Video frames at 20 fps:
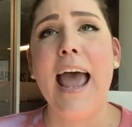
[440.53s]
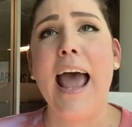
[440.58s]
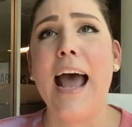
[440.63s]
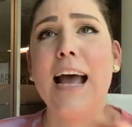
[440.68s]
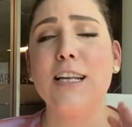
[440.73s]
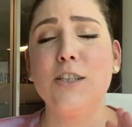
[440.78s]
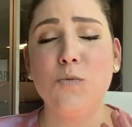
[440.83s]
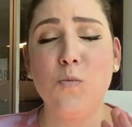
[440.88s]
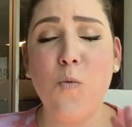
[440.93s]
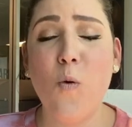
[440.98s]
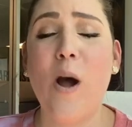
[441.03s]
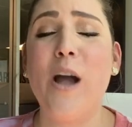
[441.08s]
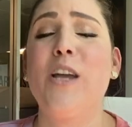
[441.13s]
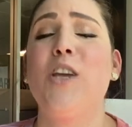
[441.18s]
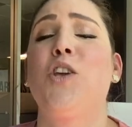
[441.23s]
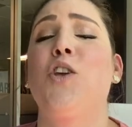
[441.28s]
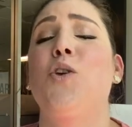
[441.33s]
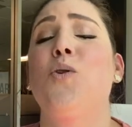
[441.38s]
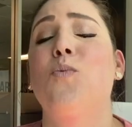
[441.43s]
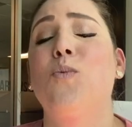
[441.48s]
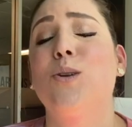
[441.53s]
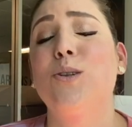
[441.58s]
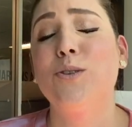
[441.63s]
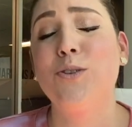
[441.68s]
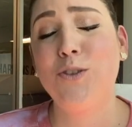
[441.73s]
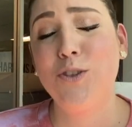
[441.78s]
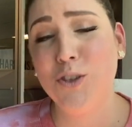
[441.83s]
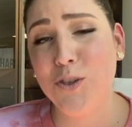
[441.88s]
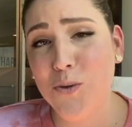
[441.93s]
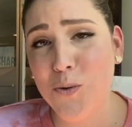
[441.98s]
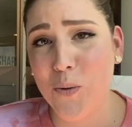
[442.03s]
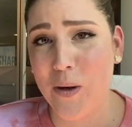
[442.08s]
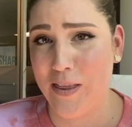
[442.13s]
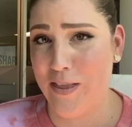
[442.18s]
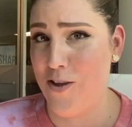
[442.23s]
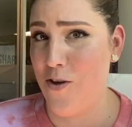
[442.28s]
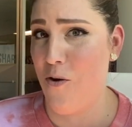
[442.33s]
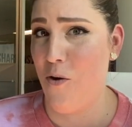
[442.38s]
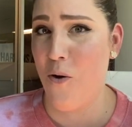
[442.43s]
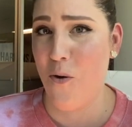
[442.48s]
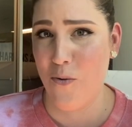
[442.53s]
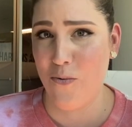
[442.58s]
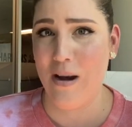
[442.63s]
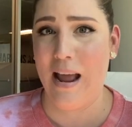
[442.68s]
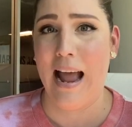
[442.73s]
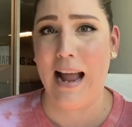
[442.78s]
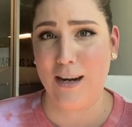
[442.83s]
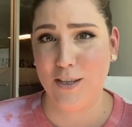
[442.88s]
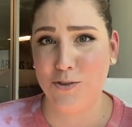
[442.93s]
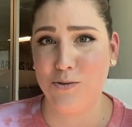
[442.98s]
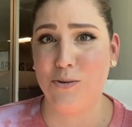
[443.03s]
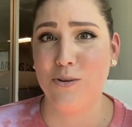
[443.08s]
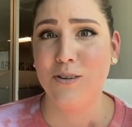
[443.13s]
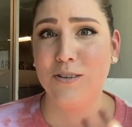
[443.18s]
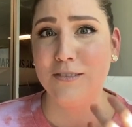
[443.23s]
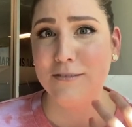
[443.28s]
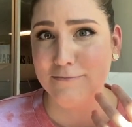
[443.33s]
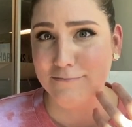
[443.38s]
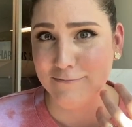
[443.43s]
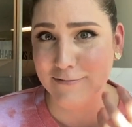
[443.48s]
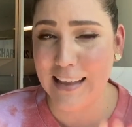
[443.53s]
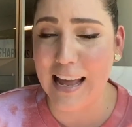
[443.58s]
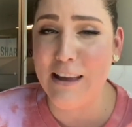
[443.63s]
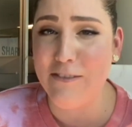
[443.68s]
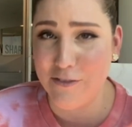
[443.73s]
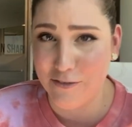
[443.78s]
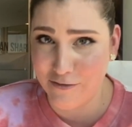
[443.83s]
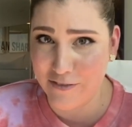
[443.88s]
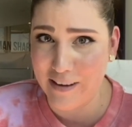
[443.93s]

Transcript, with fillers: as what you will do with your own actual life and